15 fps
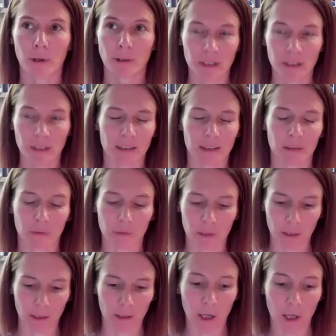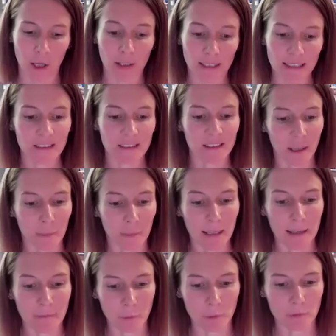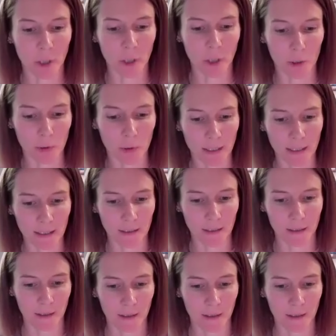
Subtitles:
process of learning some level of coding